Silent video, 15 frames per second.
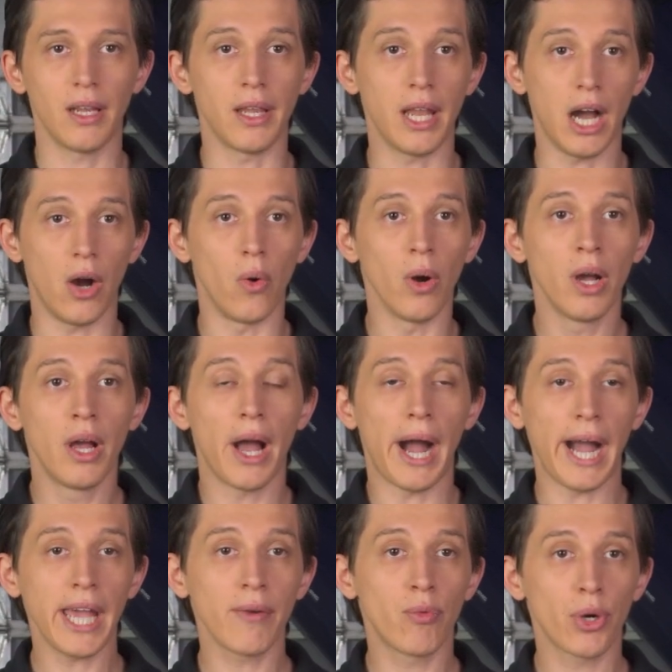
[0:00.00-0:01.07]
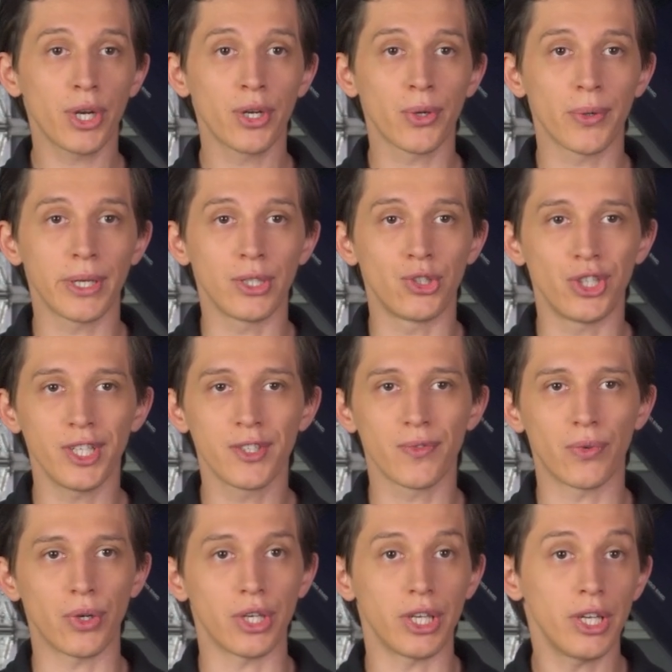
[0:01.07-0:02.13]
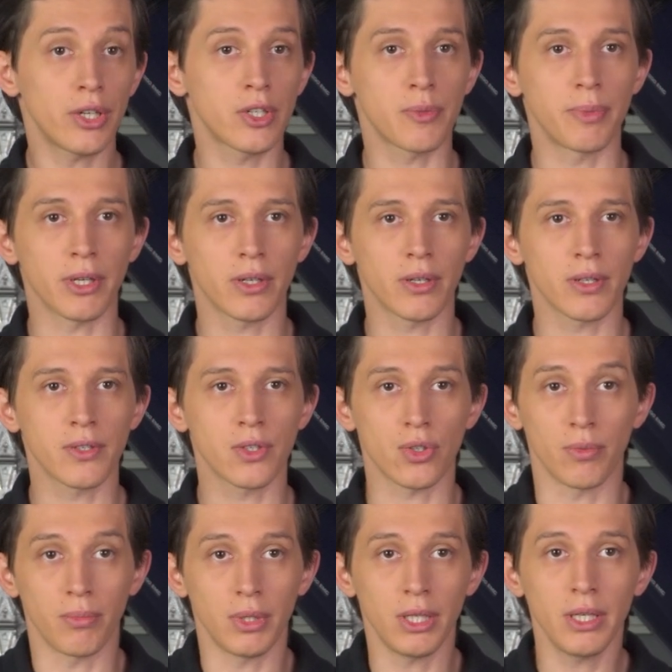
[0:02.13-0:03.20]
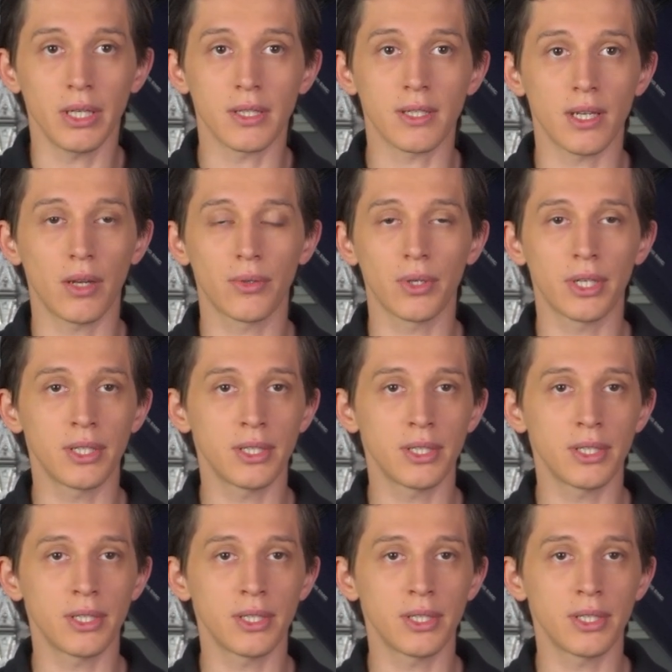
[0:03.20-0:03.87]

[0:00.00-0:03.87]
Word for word: Now, I avoided OAGs for years because to me it sounded